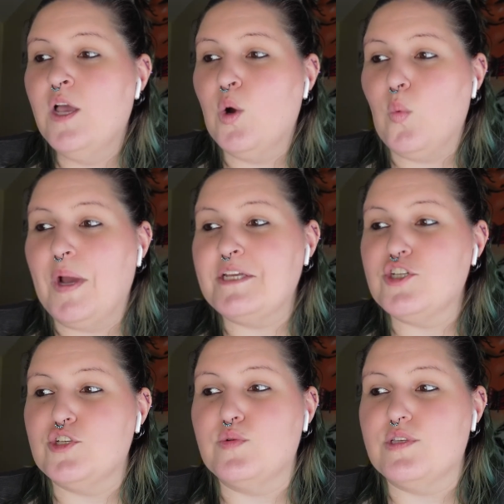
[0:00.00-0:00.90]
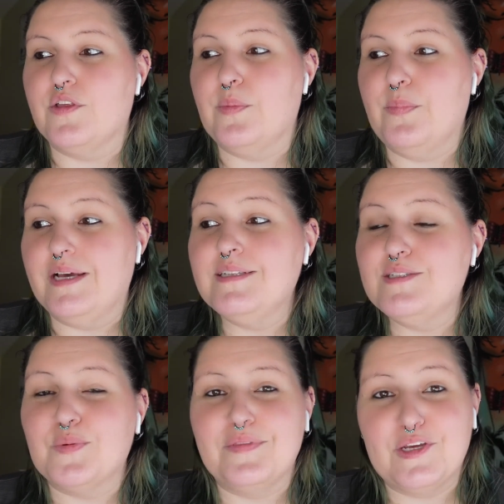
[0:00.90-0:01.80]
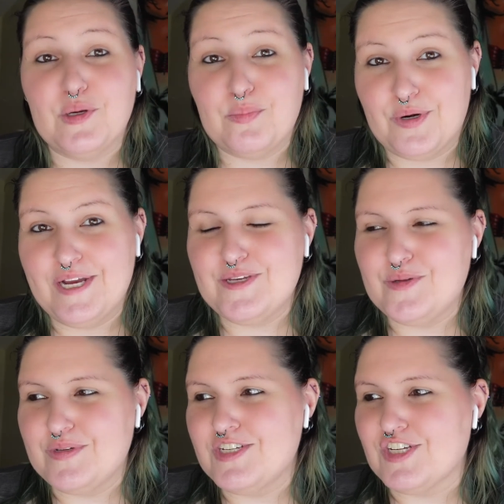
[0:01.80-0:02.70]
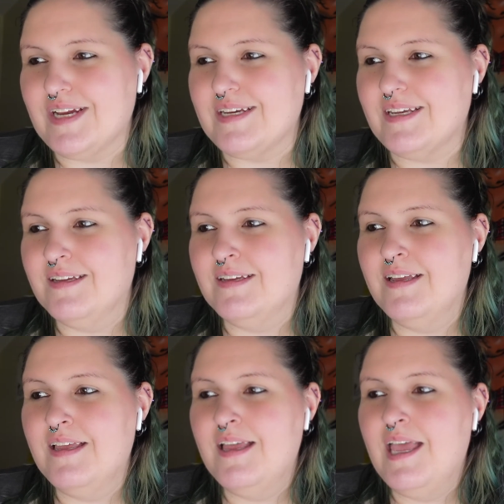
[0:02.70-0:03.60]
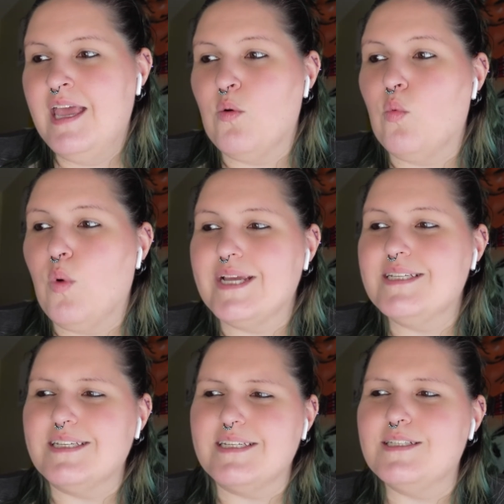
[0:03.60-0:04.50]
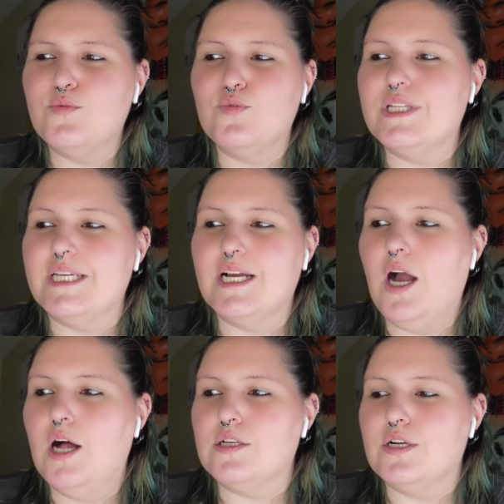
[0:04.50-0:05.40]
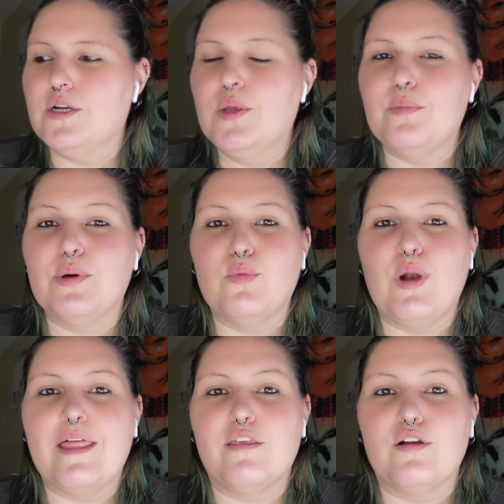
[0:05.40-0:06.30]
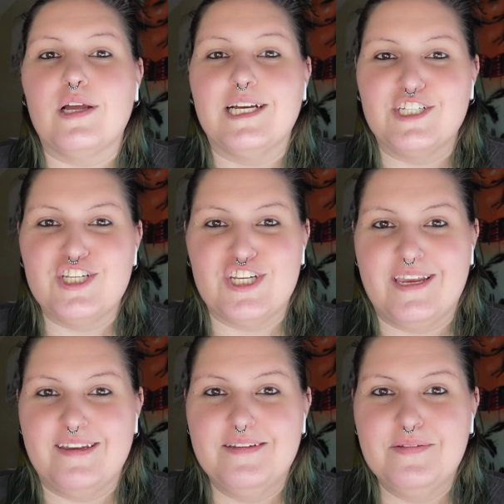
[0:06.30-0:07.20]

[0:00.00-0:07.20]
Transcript: White shoes are the best when they are brand new and shiny. White isn't really a color, but rather a shade.